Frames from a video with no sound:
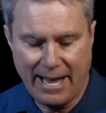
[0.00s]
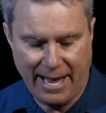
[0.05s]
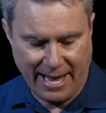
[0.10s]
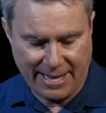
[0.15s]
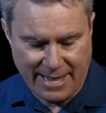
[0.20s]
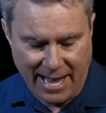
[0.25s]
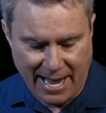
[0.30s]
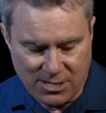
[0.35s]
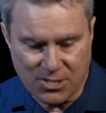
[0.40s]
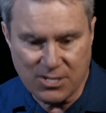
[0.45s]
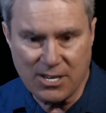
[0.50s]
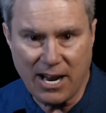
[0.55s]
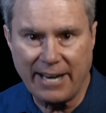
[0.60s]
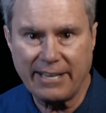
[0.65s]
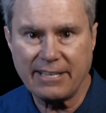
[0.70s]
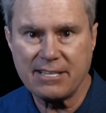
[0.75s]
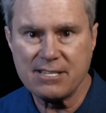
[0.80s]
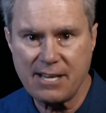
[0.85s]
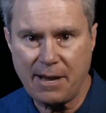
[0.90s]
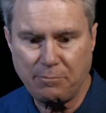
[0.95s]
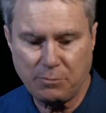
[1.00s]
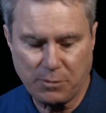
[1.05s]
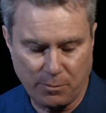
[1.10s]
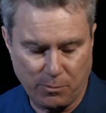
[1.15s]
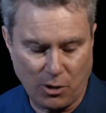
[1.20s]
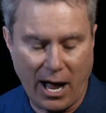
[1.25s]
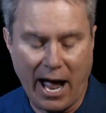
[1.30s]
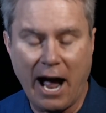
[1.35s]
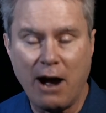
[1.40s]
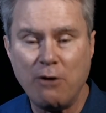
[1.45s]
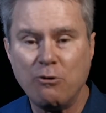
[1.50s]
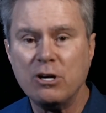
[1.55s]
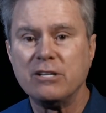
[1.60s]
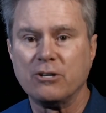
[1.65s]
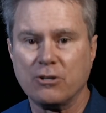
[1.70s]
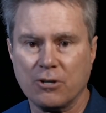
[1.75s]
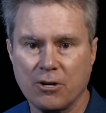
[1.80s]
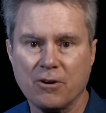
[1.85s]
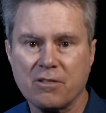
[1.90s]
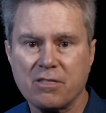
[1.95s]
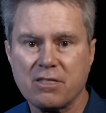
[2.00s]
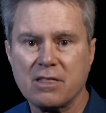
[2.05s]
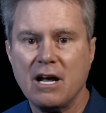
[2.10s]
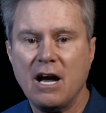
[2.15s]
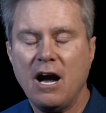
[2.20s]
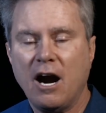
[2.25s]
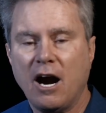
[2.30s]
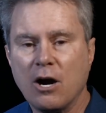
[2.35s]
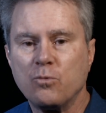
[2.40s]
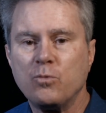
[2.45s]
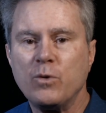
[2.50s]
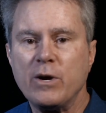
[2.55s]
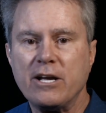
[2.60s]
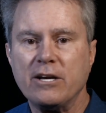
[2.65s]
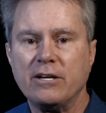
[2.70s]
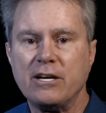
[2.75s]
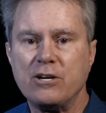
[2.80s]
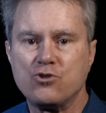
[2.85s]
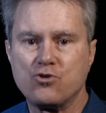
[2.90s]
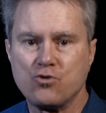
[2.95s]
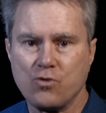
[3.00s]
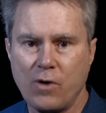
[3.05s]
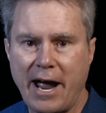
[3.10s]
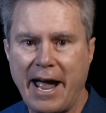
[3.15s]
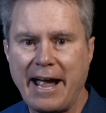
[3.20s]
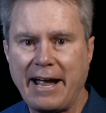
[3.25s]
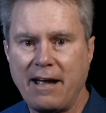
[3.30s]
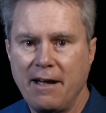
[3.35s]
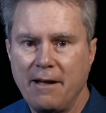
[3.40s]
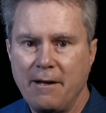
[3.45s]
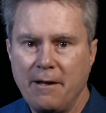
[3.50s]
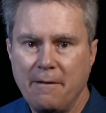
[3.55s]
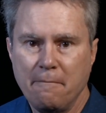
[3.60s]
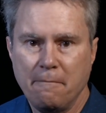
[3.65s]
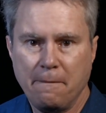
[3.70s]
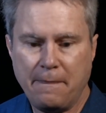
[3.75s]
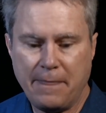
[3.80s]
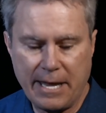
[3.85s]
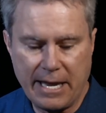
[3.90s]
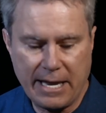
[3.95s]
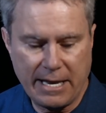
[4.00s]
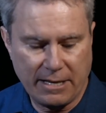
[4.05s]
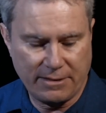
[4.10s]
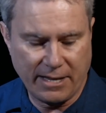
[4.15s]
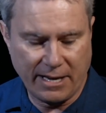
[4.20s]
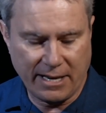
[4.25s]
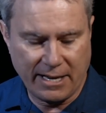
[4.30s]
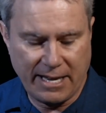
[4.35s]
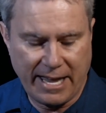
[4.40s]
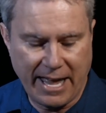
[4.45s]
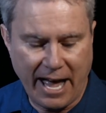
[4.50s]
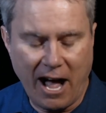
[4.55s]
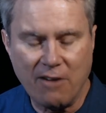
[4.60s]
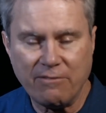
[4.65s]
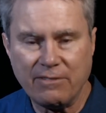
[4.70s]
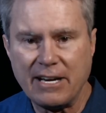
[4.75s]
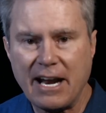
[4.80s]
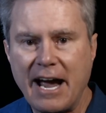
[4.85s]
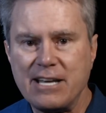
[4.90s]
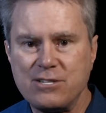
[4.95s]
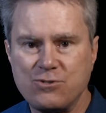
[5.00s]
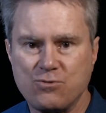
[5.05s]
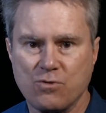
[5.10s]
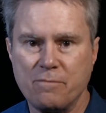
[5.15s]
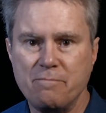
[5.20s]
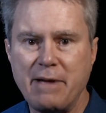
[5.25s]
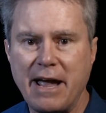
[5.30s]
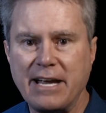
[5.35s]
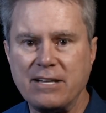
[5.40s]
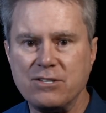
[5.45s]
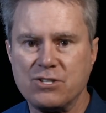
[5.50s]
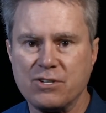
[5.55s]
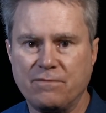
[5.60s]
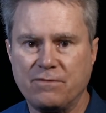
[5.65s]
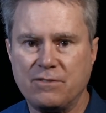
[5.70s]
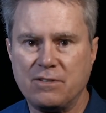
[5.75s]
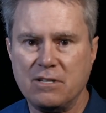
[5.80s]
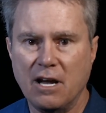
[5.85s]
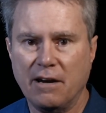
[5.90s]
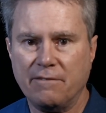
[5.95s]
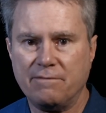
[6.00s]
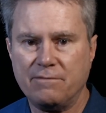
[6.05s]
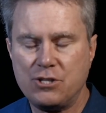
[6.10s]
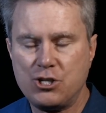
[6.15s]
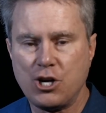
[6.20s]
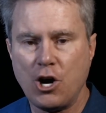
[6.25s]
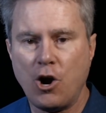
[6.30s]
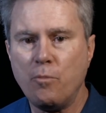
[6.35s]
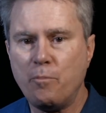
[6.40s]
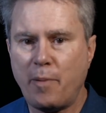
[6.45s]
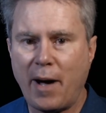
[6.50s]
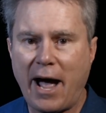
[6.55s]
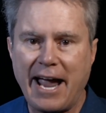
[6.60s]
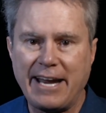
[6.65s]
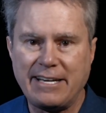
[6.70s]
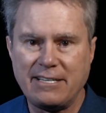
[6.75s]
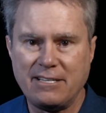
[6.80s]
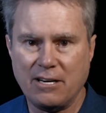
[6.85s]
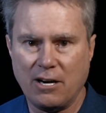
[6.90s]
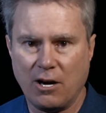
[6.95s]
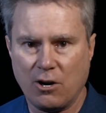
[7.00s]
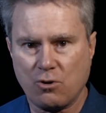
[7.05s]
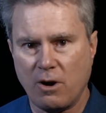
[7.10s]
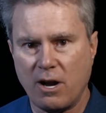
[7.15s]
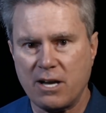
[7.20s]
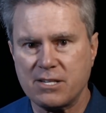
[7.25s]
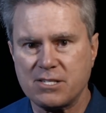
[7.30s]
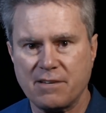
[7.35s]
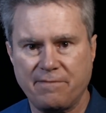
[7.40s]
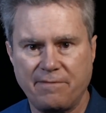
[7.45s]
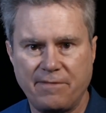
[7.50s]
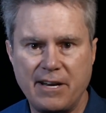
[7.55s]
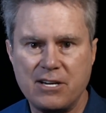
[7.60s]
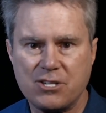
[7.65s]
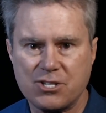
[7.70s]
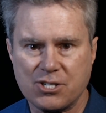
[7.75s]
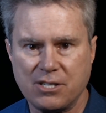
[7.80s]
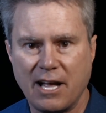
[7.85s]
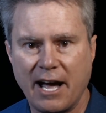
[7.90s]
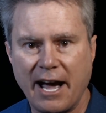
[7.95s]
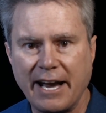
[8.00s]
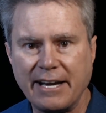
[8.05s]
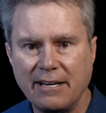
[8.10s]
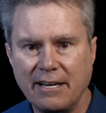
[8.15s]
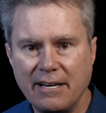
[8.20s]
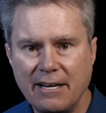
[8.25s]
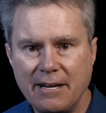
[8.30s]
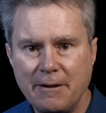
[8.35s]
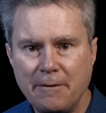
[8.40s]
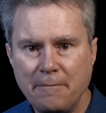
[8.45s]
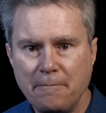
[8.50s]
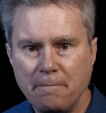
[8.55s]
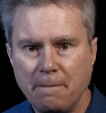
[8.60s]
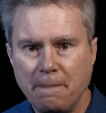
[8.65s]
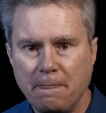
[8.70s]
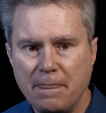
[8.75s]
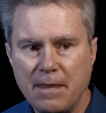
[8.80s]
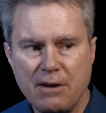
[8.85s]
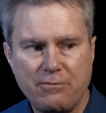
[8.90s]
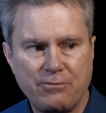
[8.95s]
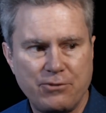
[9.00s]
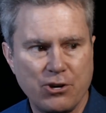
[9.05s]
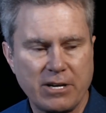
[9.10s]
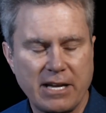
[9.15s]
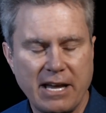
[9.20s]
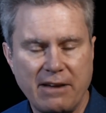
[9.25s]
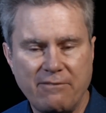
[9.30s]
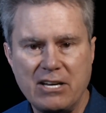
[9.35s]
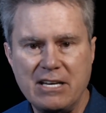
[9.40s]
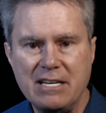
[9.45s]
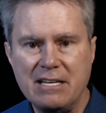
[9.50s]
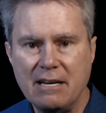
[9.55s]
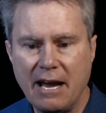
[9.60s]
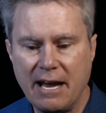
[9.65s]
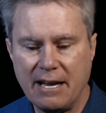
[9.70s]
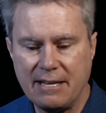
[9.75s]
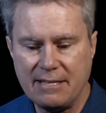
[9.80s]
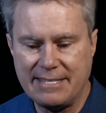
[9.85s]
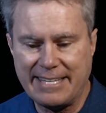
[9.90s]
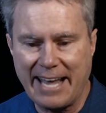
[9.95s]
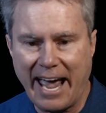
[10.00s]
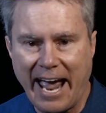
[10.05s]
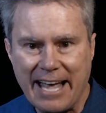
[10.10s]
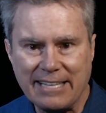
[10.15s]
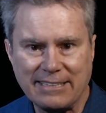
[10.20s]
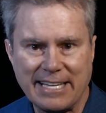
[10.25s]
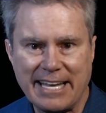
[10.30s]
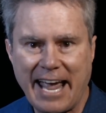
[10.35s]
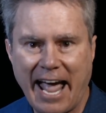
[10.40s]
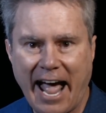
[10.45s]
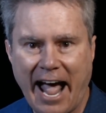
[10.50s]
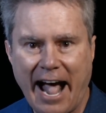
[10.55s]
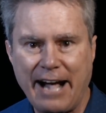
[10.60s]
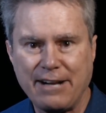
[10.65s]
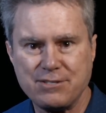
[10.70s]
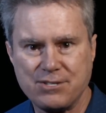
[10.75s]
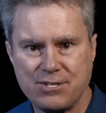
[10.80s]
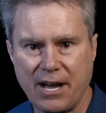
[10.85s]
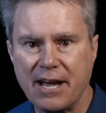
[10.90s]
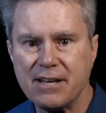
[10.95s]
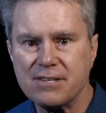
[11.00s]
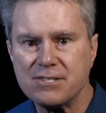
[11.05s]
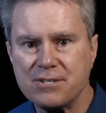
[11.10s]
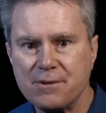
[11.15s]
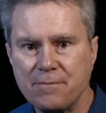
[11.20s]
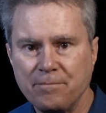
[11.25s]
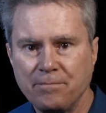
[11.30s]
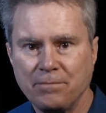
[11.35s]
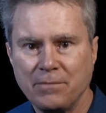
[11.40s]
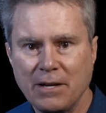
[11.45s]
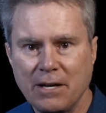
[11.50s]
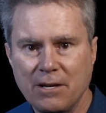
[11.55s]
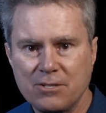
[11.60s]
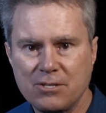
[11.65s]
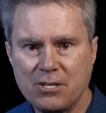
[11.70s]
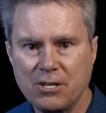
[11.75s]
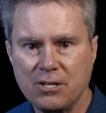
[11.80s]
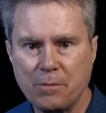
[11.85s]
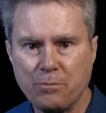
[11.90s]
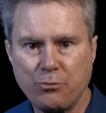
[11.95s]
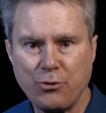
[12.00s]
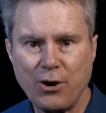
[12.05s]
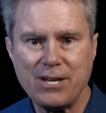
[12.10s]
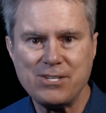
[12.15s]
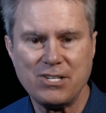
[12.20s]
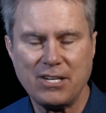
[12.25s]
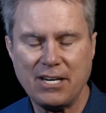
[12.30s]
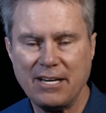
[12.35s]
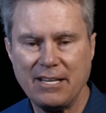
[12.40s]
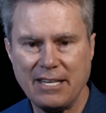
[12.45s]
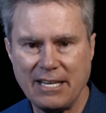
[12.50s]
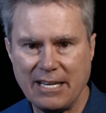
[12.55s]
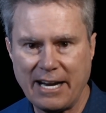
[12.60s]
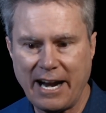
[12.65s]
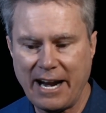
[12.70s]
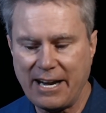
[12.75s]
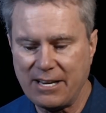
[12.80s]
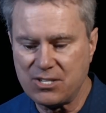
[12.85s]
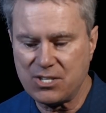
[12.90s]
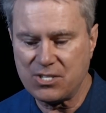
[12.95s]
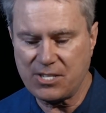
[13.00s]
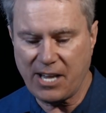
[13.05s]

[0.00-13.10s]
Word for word: And that's not acceptable. How on earth are we going to drag the, the galvanized remains of, of Joe Biden across the finish line if you're given daily access to the President of the United